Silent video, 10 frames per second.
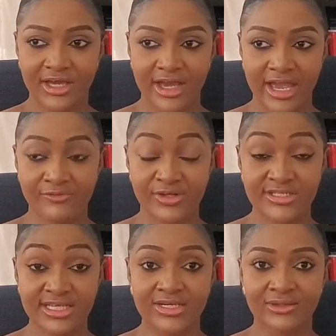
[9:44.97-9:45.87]
Every
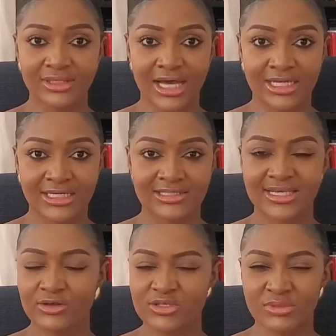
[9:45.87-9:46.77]
single lie that
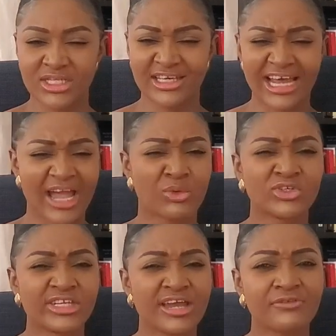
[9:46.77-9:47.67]
tells me that I will
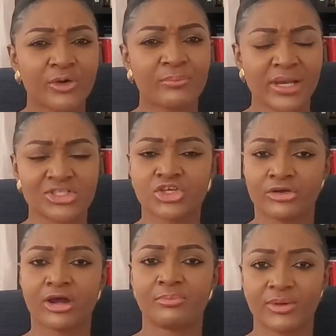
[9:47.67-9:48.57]
never measure
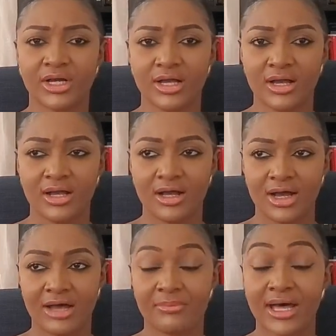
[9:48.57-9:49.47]
up.
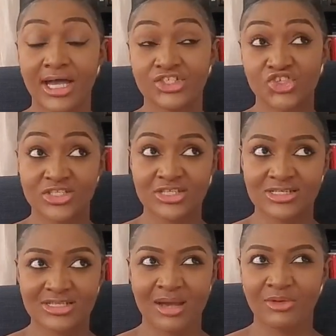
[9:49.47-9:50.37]
Am I just the
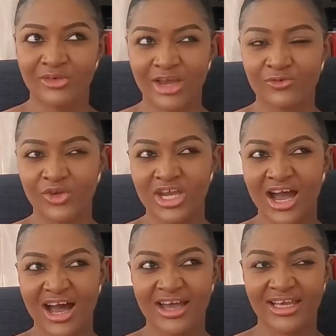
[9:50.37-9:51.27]
sum of every
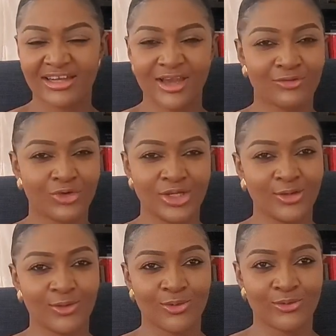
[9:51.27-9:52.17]
high and every
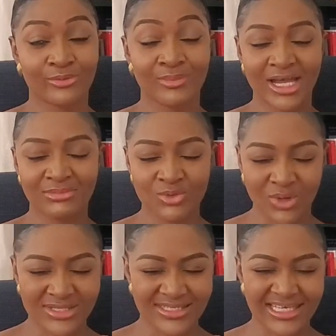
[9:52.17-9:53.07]
low? Remind me
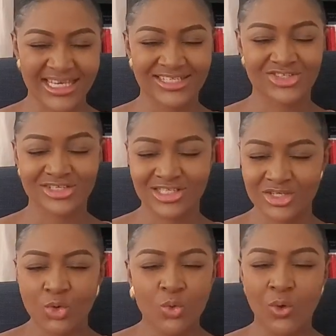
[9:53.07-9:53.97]
once again just
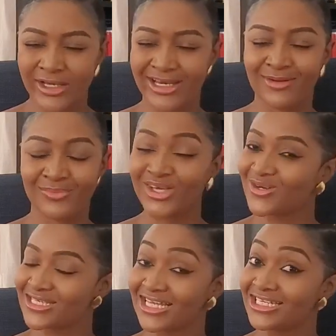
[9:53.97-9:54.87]
who I am,
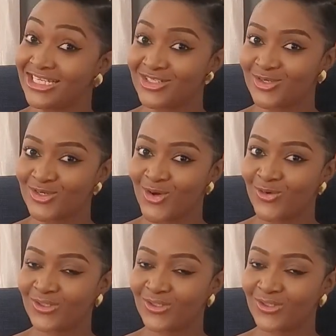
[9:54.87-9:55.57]
because I need to know.